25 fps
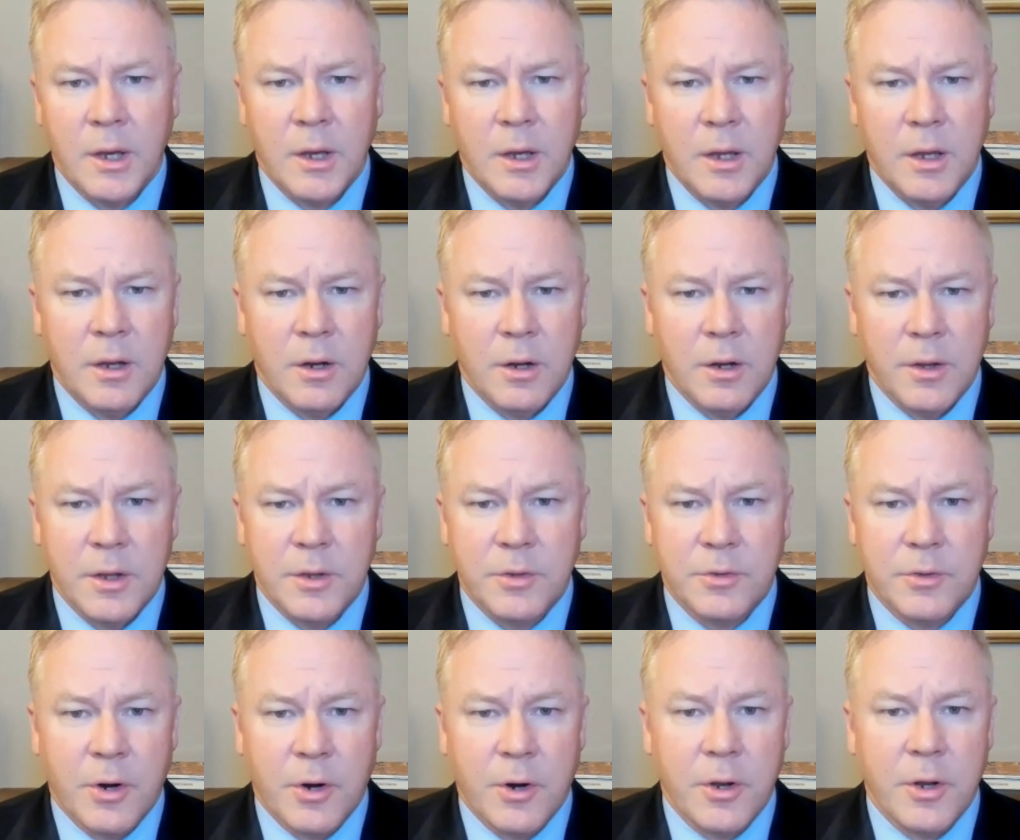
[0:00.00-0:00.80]
You know, they
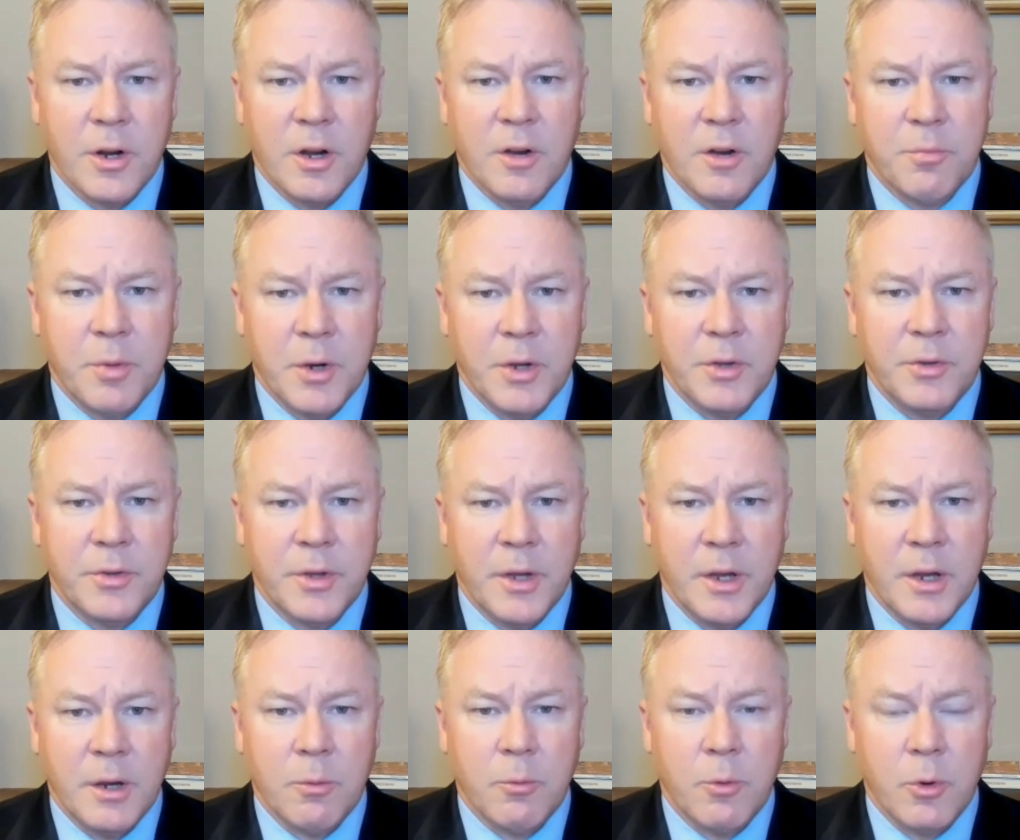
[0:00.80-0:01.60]
started off by
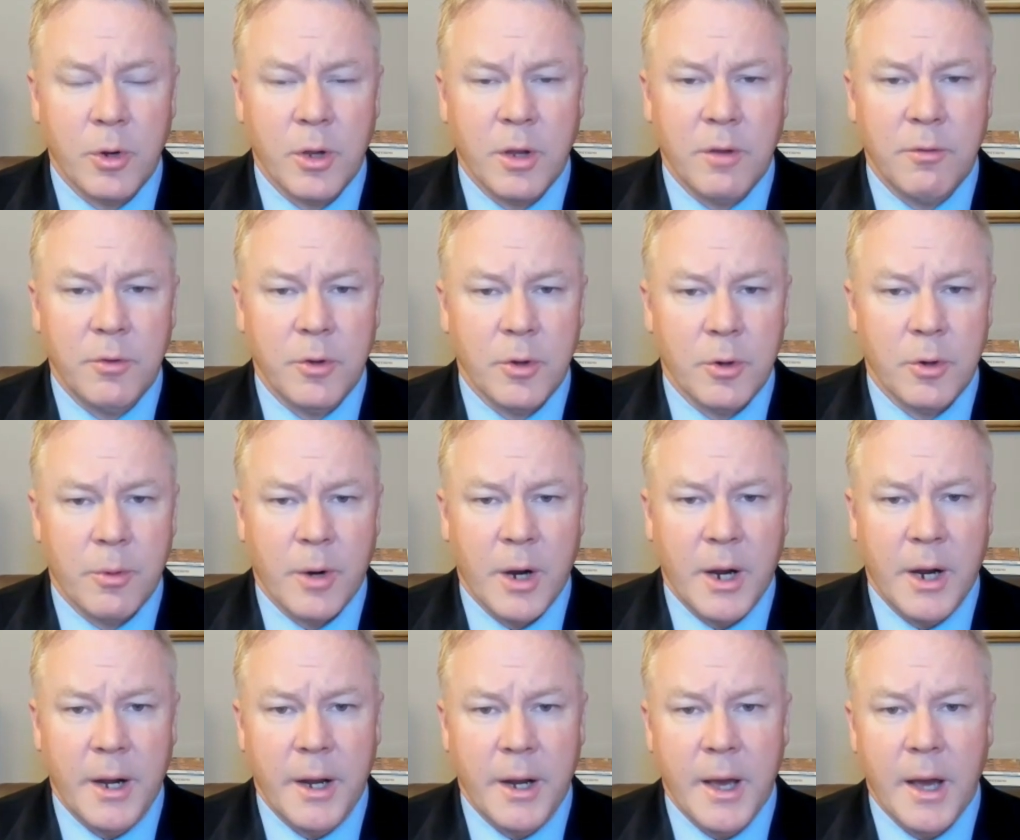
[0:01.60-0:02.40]
saying, "We'll give you a
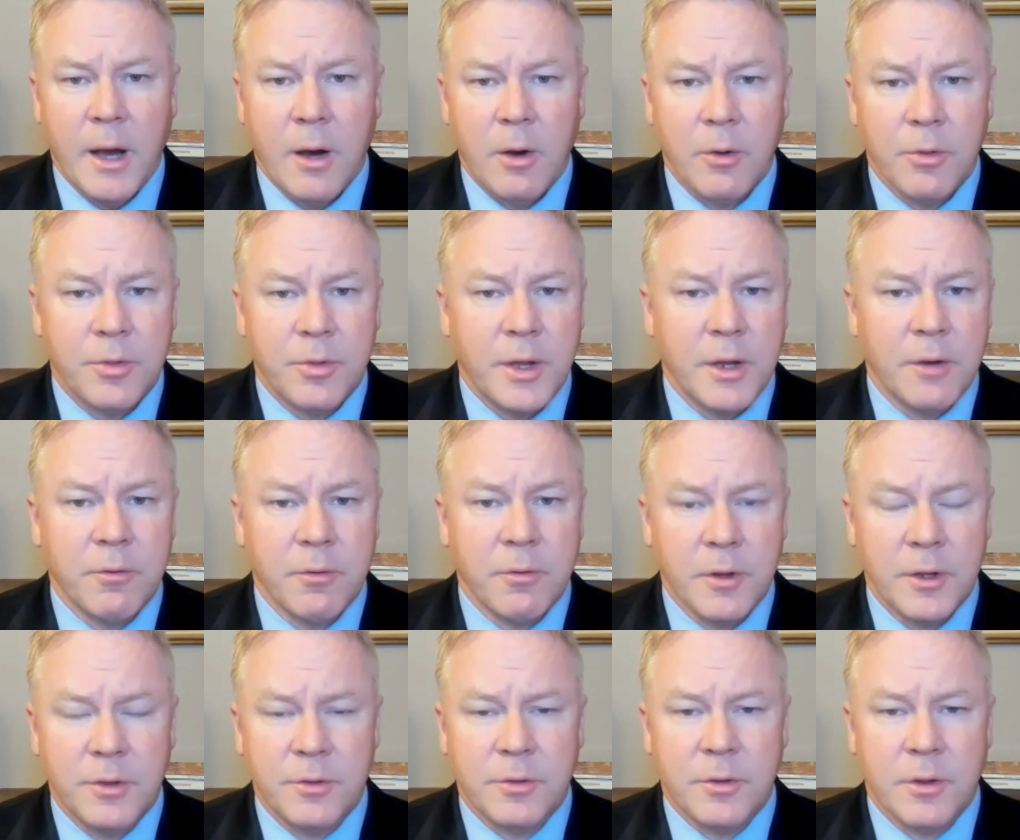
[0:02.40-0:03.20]
ride out."
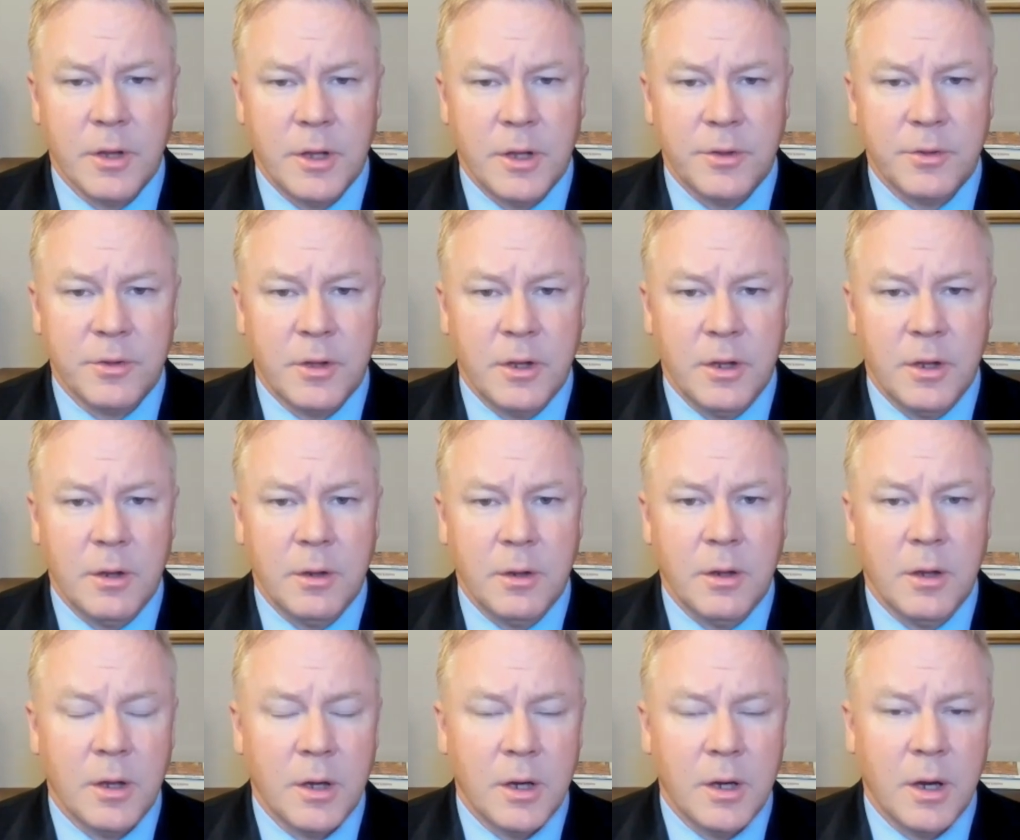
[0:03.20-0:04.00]
Thankfully,
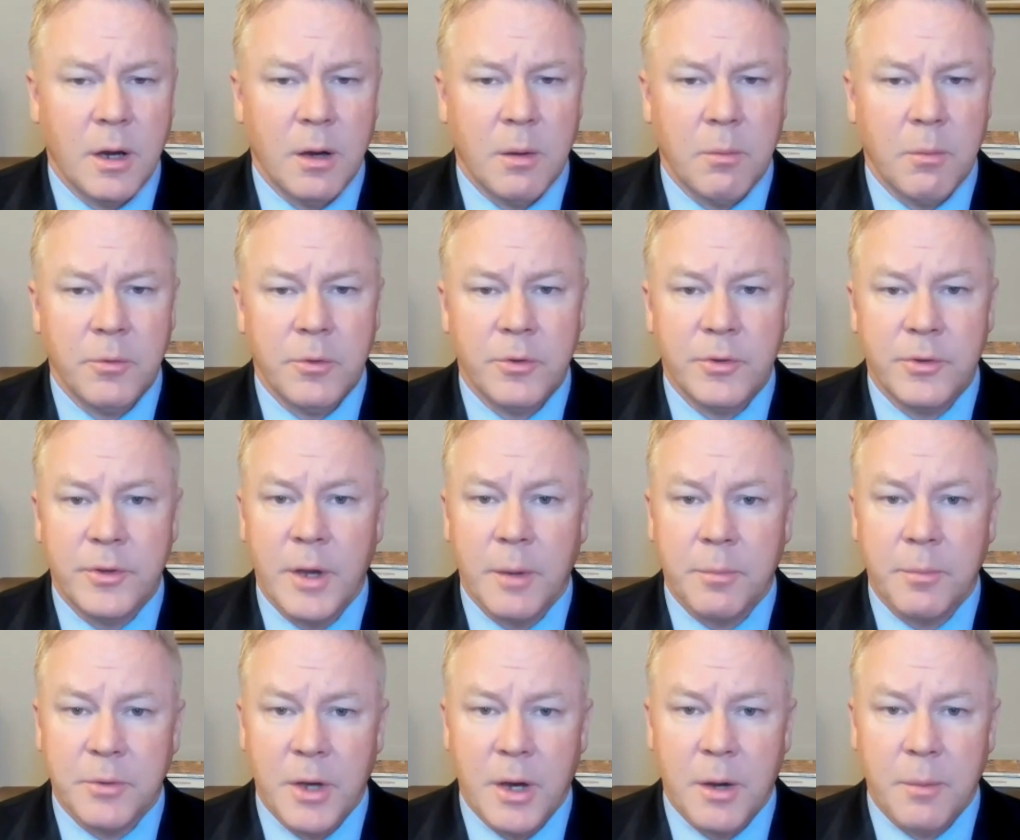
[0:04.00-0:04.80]
Zelensky uh,
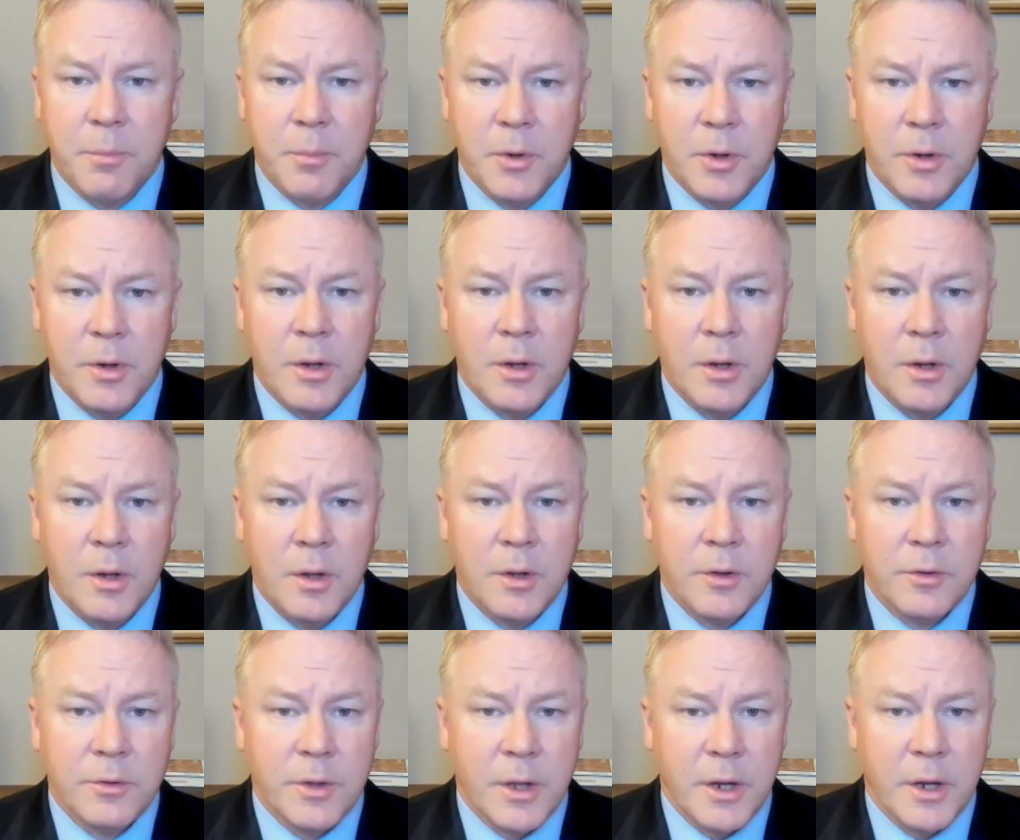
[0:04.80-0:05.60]
stepped up and
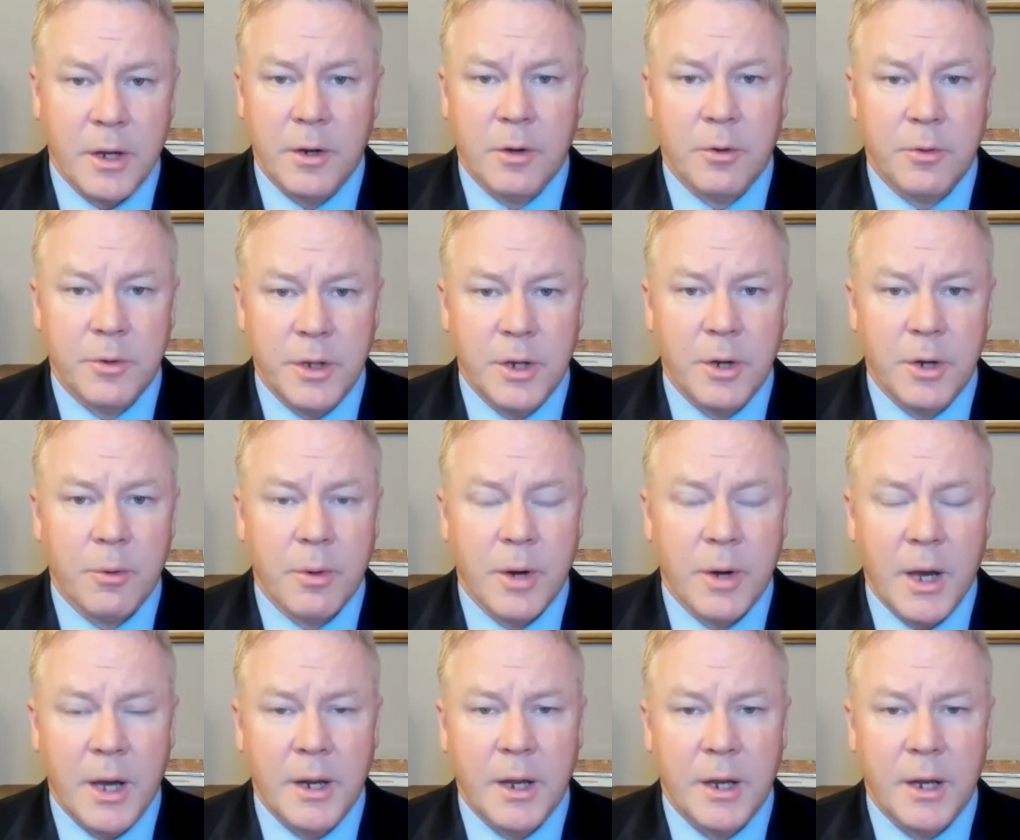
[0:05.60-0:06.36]
said, "I don't need a ride.